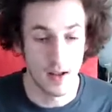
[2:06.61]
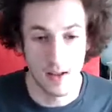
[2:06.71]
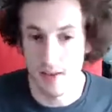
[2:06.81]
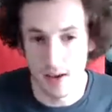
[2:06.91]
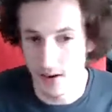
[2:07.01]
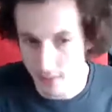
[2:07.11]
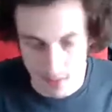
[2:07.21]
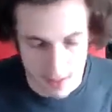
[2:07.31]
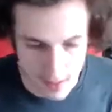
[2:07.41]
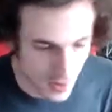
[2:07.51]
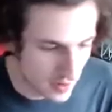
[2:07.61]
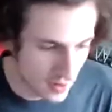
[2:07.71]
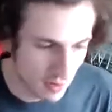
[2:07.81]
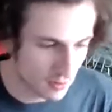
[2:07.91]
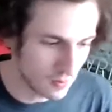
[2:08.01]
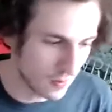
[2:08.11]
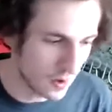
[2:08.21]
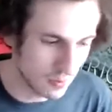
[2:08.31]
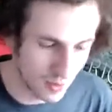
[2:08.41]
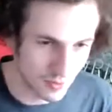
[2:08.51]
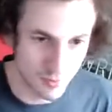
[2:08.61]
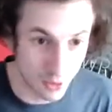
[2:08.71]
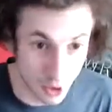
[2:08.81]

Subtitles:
than it does in any other developed